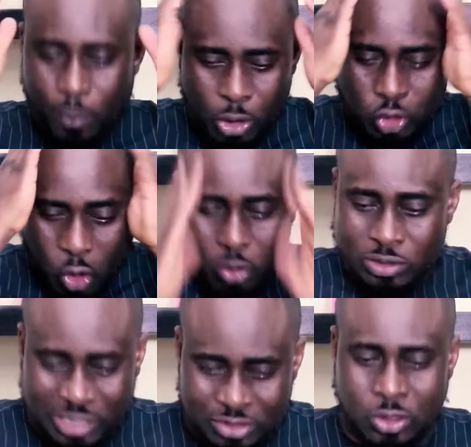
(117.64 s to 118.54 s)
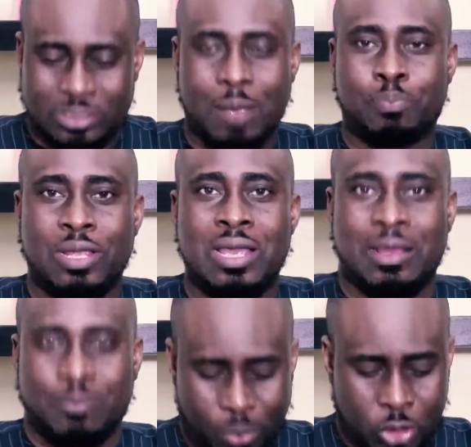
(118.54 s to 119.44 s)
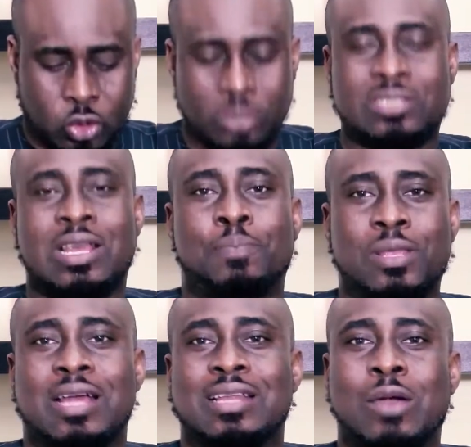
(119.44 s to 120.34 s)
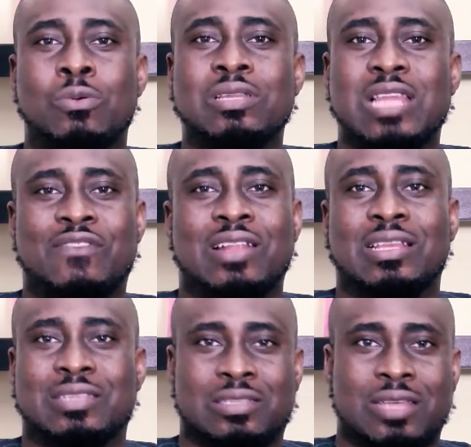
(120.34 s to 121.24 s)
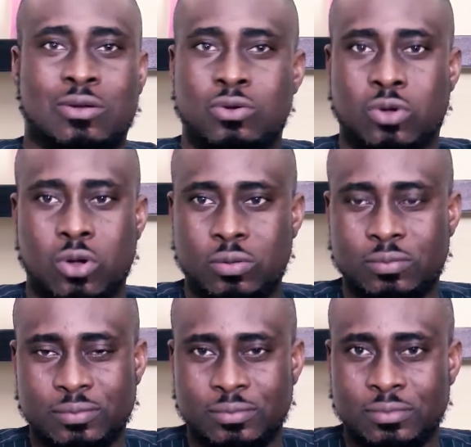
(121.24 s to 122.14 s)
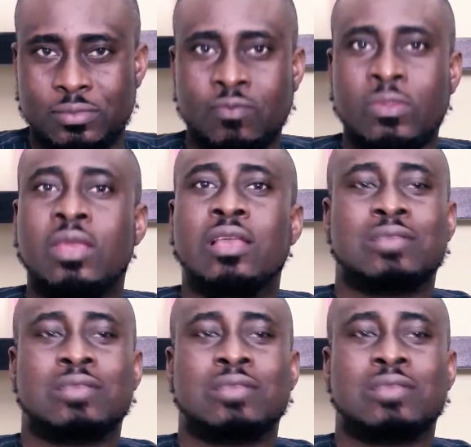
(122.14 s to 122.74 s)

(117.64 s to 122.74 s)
Paul Scholes, he's just that player. Paul Scholes is that player that would never let a tackle go. He's